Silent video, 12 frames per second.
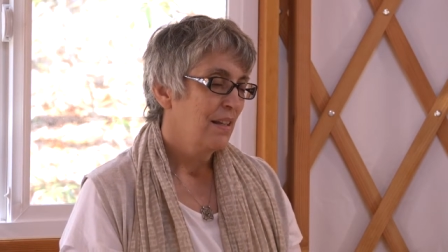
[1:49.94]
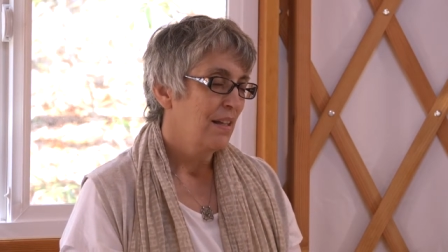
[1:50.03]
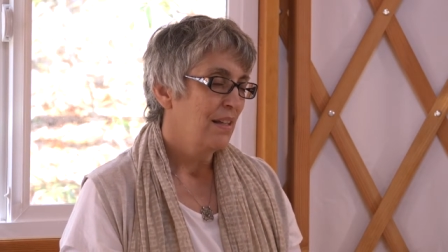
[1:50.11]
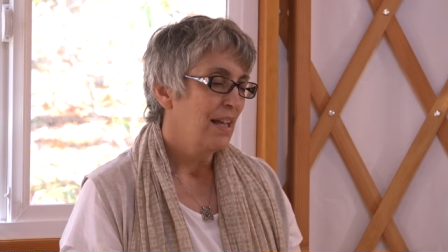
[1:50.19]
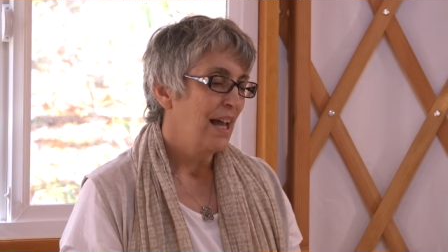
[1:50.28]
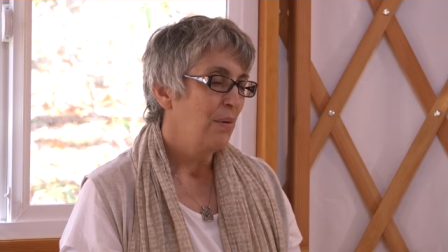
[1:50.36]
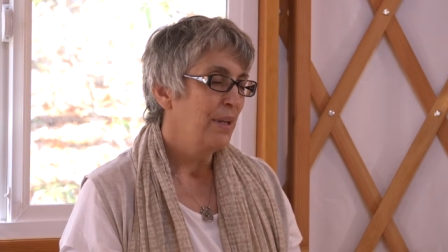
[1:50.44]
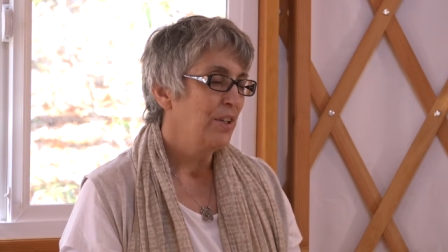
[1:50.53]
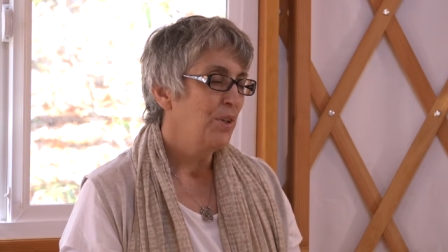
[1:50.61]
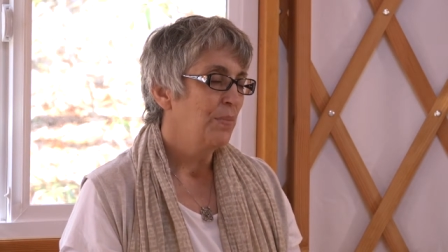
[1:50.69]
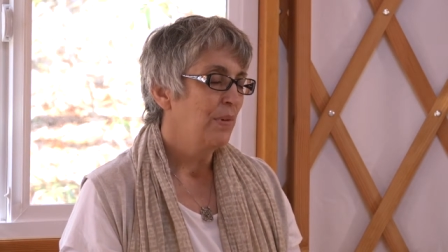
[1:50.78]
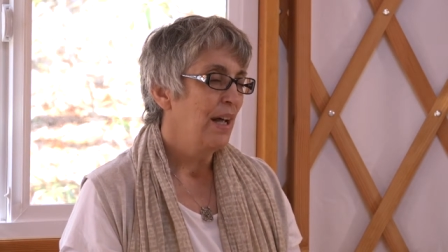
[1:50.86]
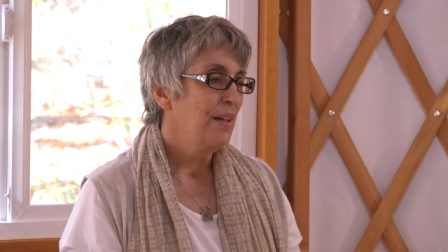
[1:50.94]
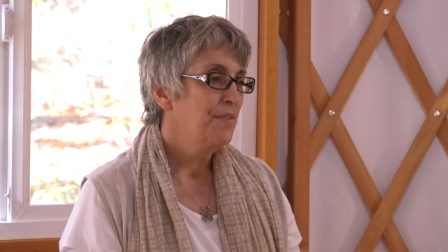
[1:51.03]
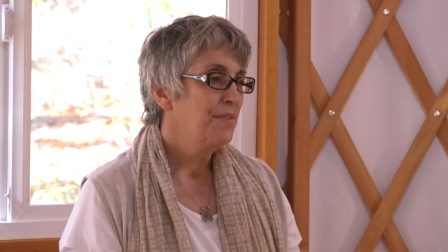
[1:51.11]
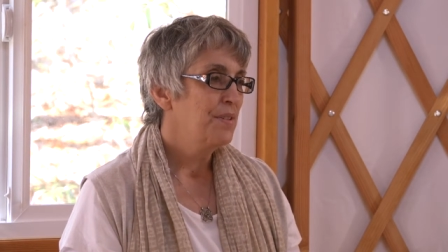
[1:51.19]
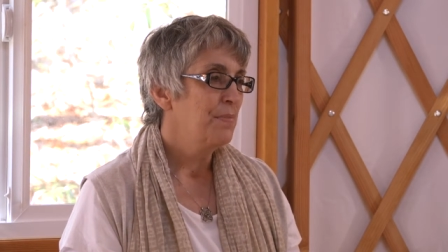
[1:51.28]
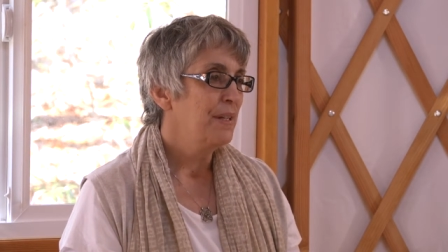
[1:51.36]
Allowing your
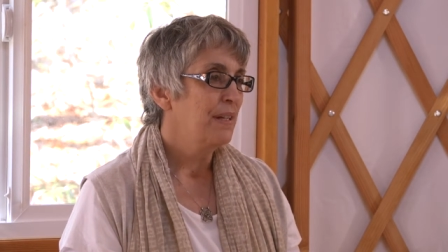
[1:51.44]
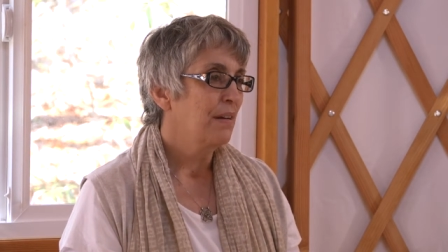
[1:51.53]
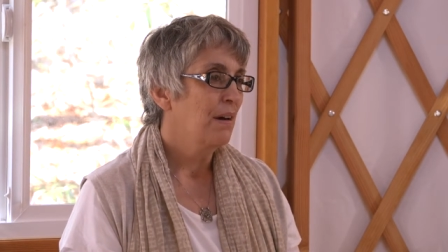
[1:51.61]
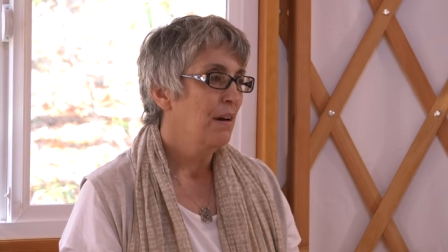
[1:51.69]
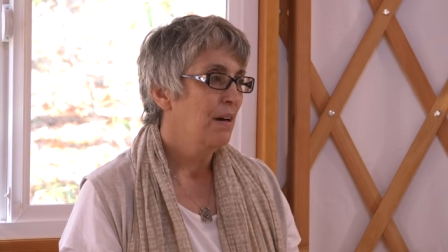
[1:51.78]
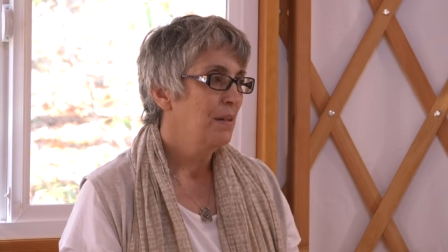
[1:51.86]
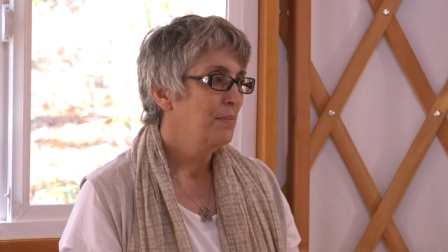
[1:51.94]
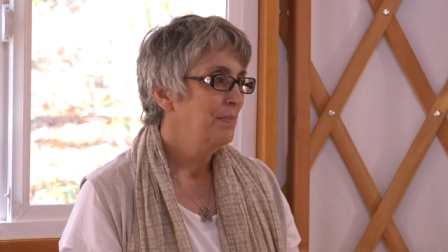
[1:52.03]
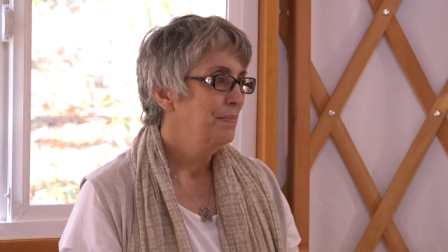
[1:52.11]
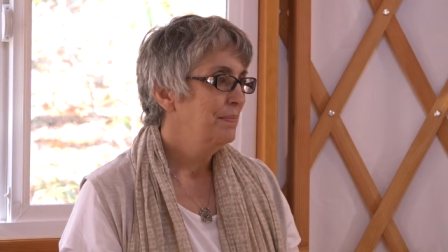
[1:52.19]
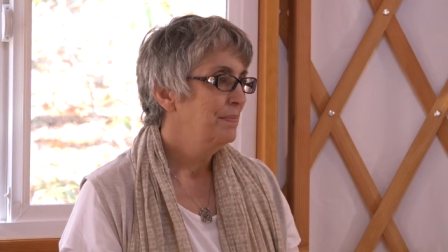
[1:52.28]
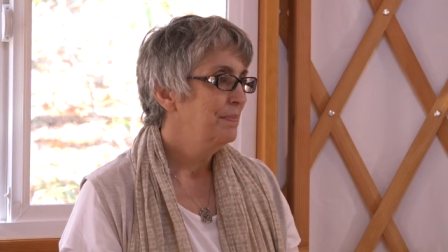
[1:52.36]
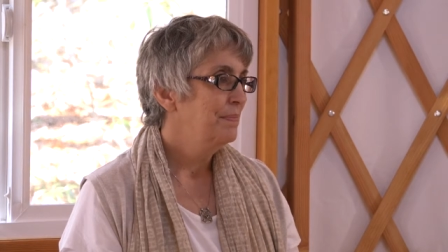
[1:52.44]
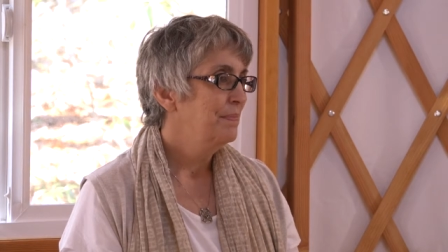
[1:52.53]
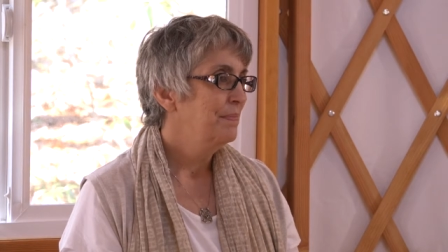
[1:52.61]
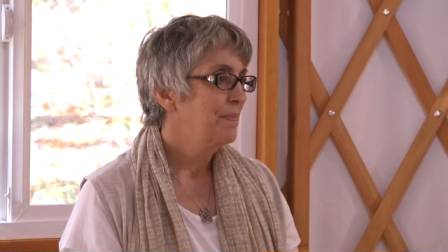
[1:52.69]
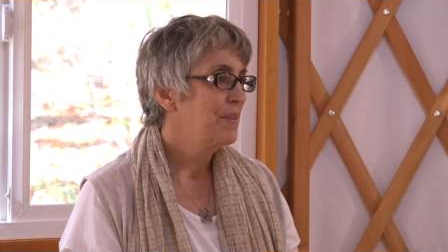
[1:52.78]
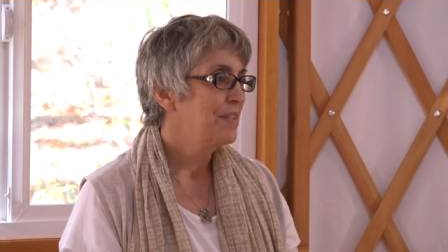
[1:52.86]
breath to be calm,
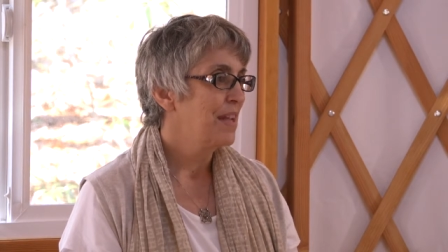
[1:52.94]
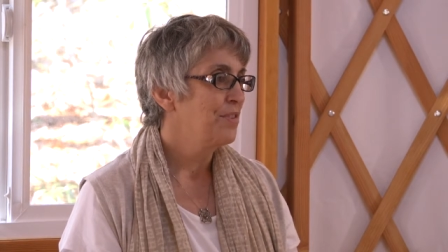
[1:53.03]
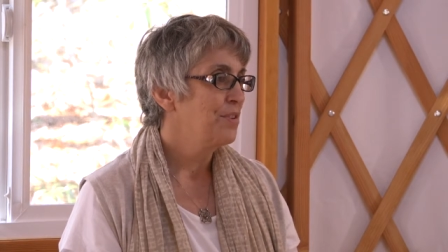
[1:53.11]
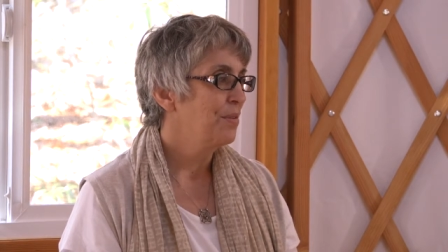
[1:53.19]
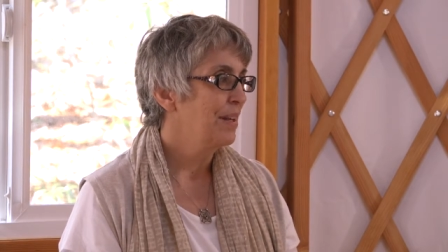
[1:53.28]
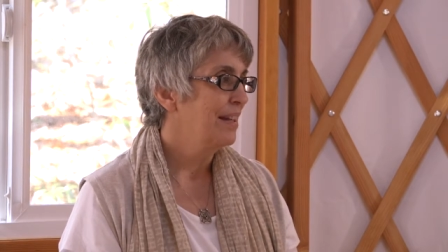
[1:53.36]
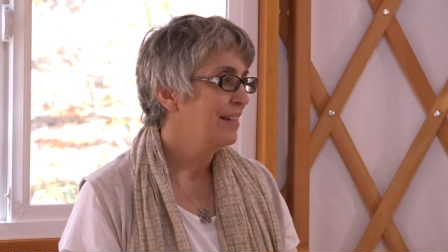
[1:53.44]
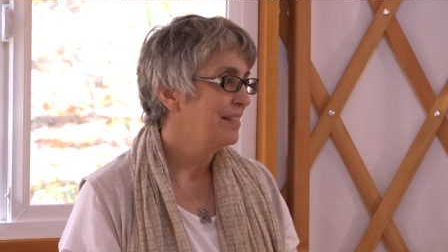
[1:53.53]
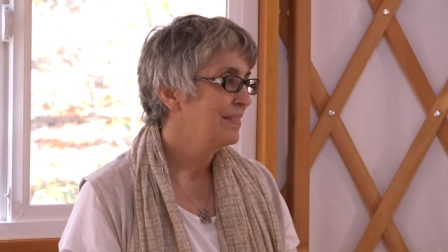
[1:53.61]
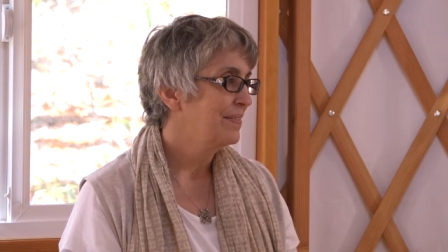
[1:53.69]
centering,